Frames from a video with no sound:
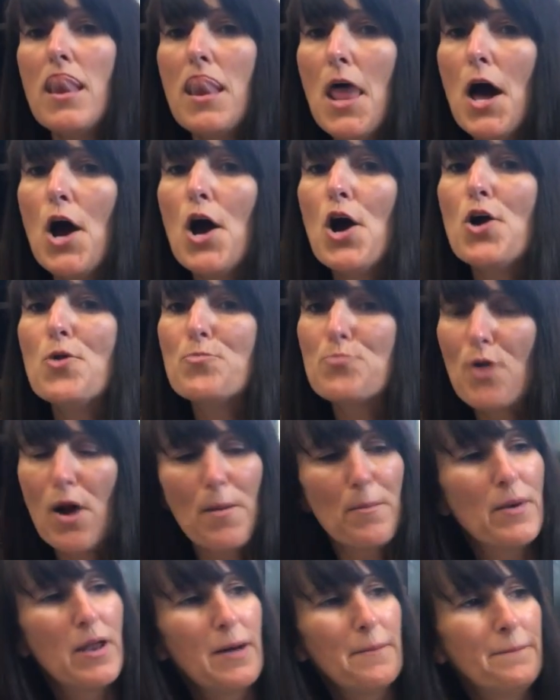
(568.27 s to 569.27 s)
No
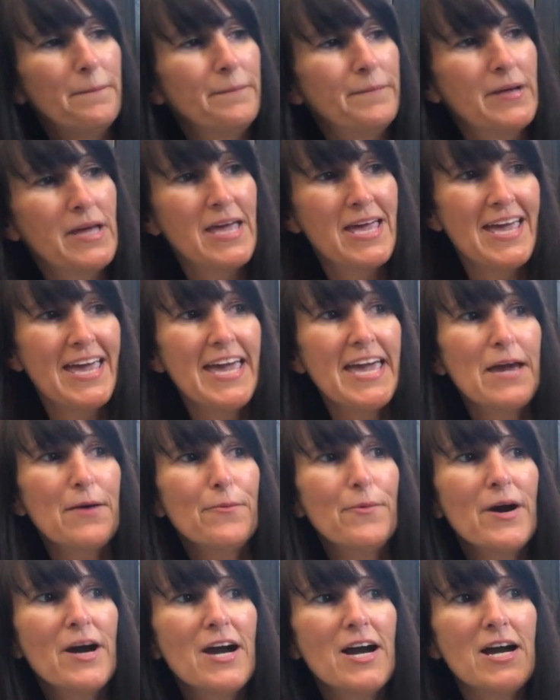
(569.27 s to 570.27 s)
problem. It
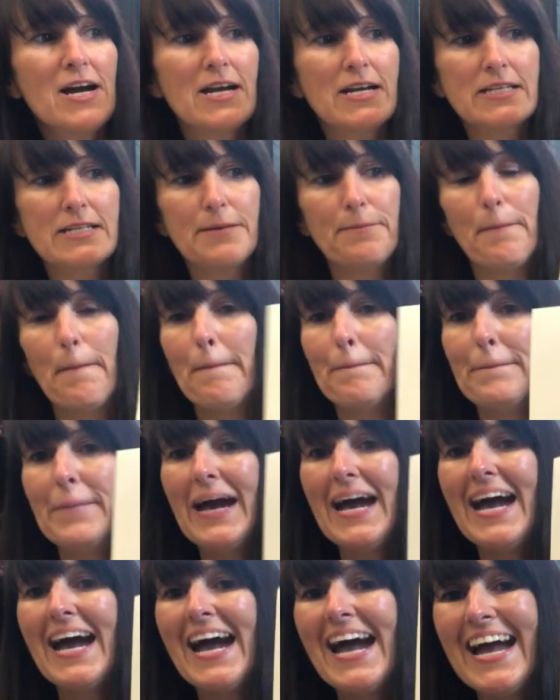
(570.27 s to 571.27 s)
worked.
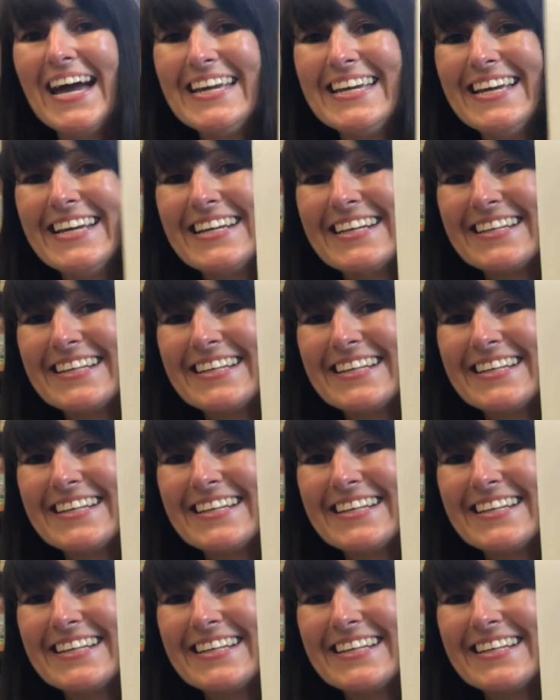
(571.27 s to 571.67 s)
Bye.